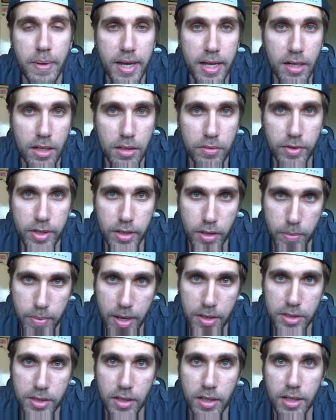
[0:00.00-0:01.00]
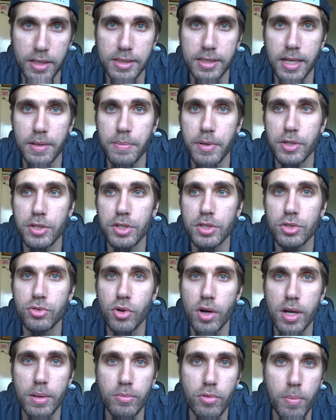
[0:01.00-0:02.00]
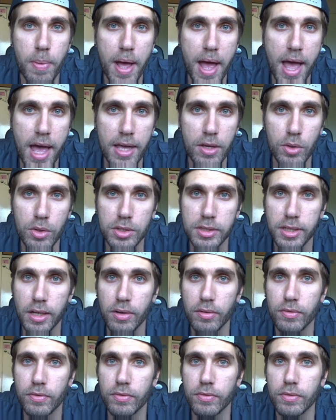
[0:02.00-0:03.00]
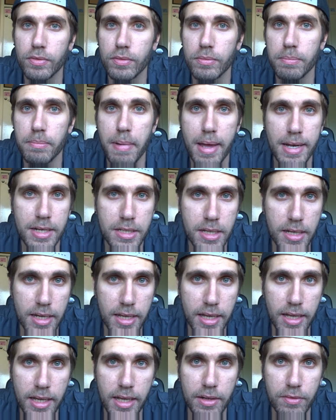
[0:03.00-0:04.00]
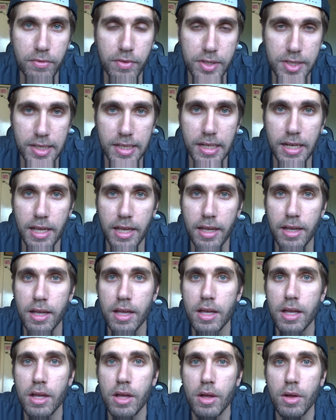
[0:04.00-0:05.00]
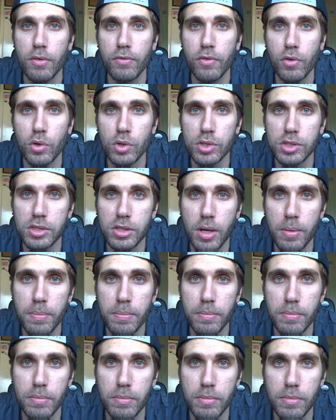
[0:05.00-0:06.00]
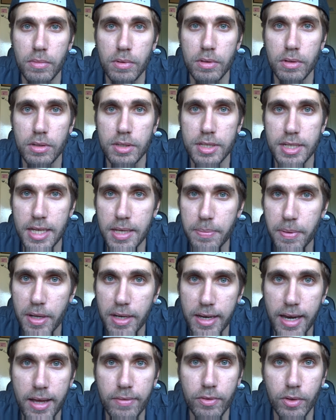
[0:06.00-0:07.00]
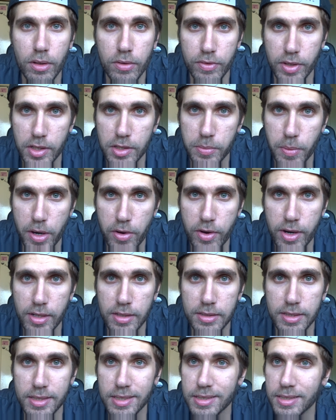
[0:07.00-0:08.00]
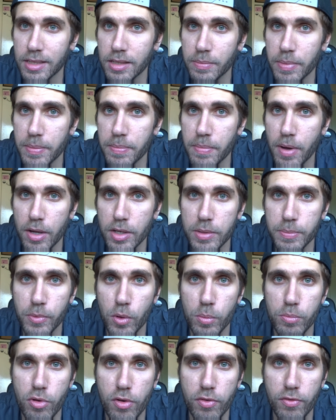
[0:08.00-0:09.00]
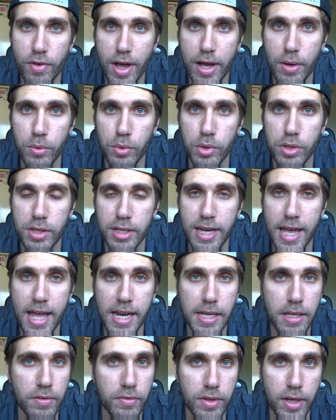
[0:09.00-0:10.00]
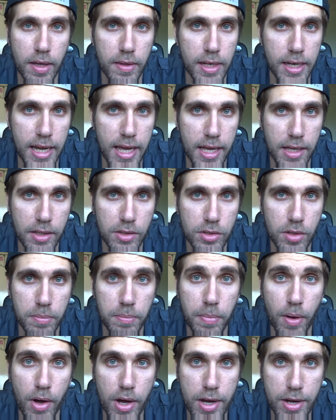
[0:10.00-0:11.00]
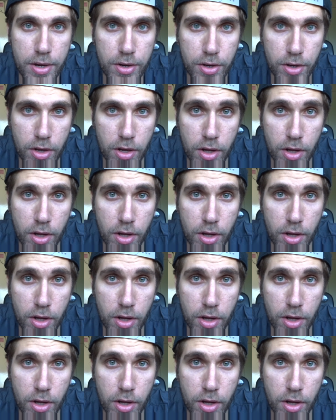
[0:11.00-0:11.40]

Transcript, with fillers: make another video about it, like I said, but just try and prepare yourself mentally and physically for some deeper level of experience. This is going to be much more profound than any of the other layers combined.